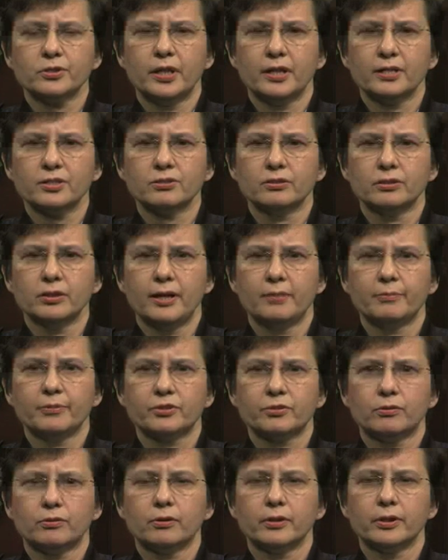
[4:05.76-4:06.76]
National
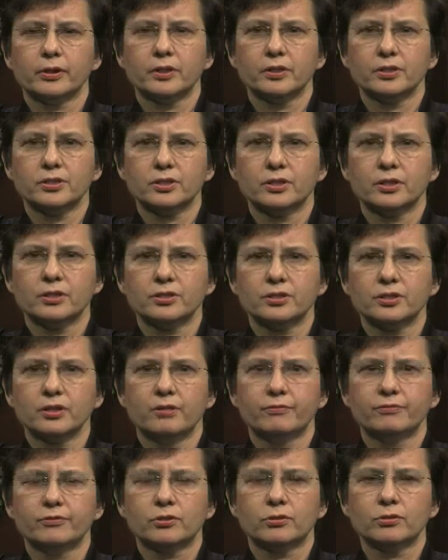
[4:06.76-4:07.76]
Laboratory consists
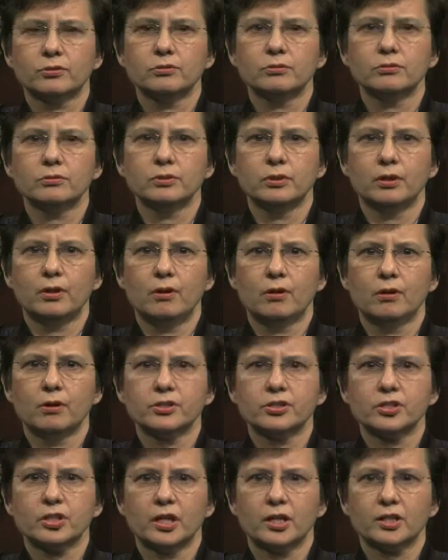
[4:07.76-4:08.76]
of two
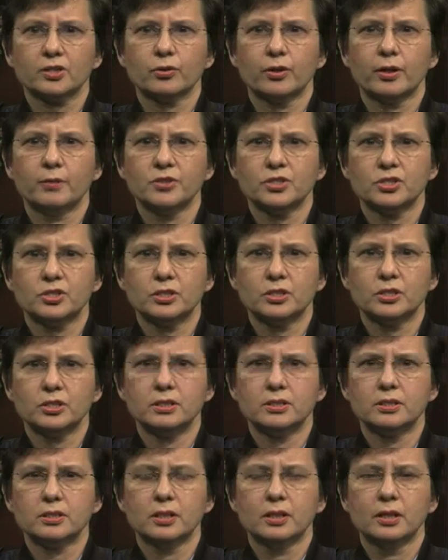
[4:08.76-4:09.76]
large X-ray
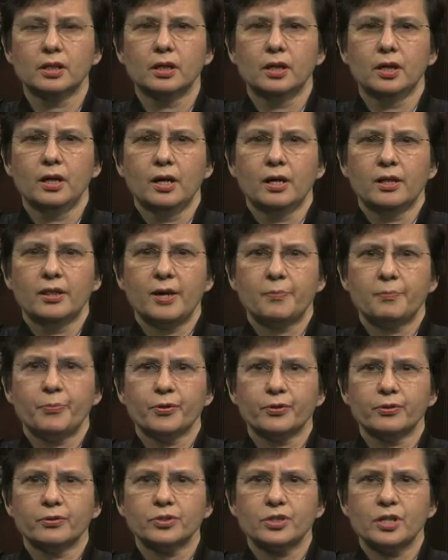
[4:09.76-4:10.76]
machines that
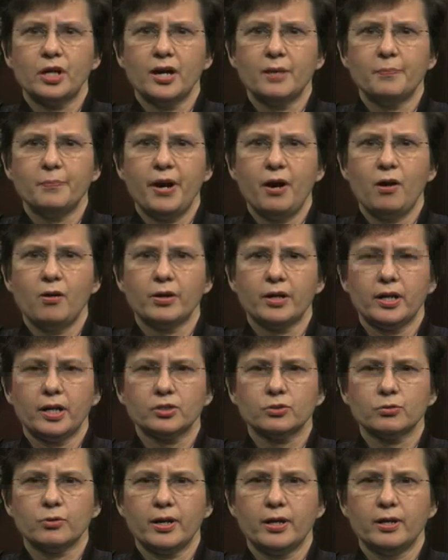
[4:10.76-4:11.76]
produce high-powered
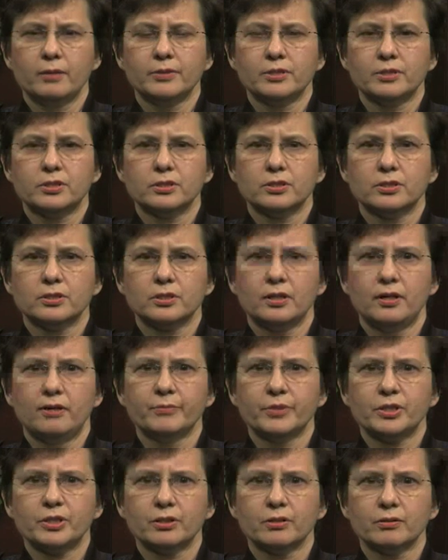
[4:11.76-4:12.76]
X-ray images of
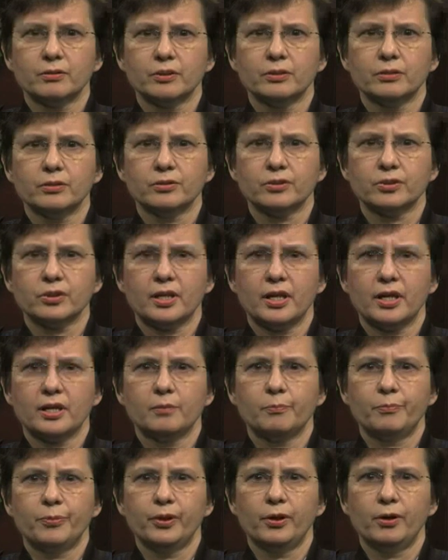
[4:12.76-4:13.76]
materials that
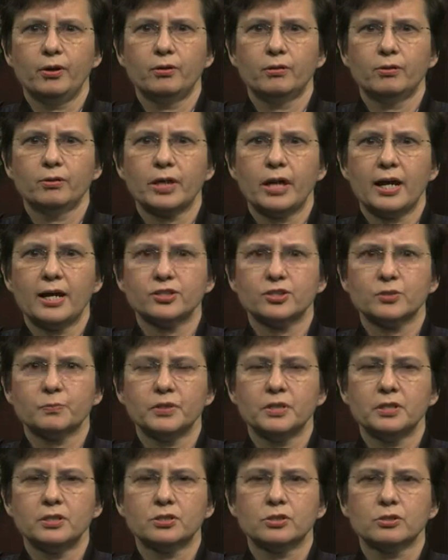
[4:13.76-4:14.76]
implode at
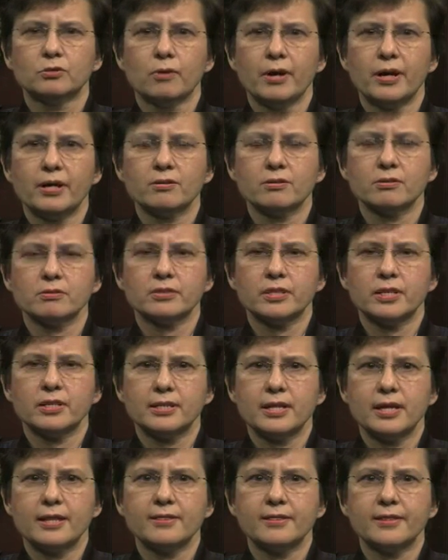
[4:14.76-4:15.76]
speeds greater than
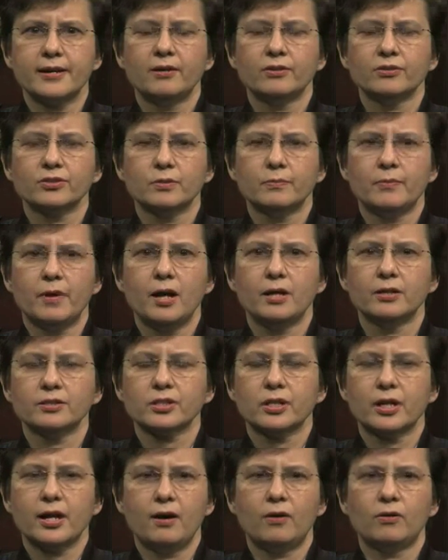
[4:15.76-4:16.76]
ten thousand miles
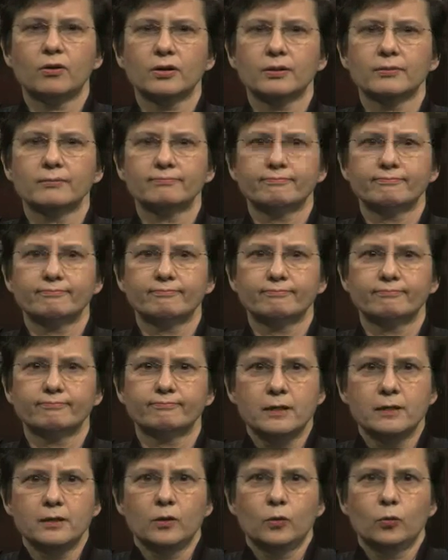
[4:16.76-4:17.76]
an hour.
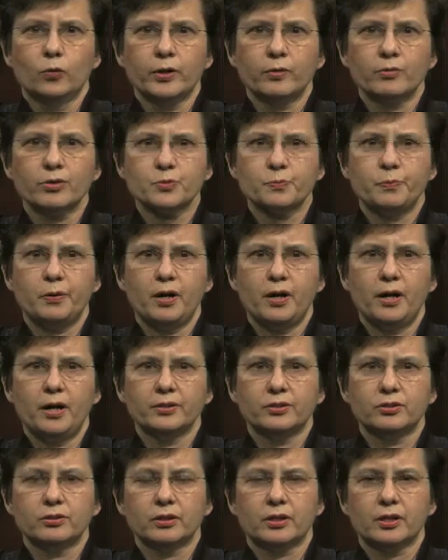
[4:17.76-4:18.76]
We
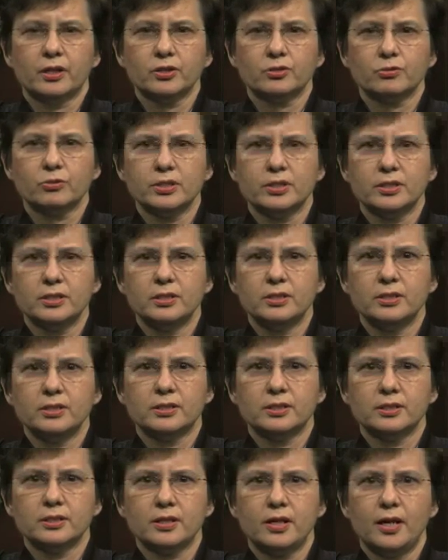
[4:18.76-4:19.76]
respond to the country's
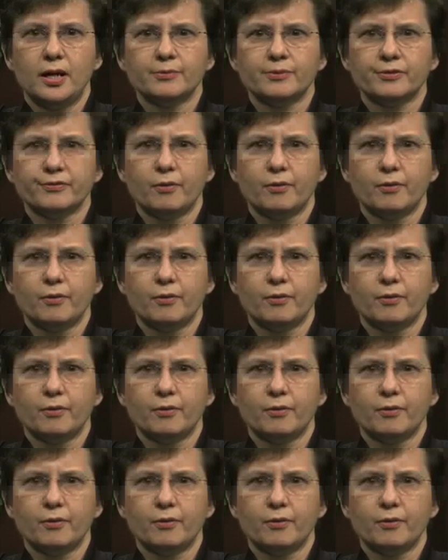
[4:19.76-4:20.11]
needs in times of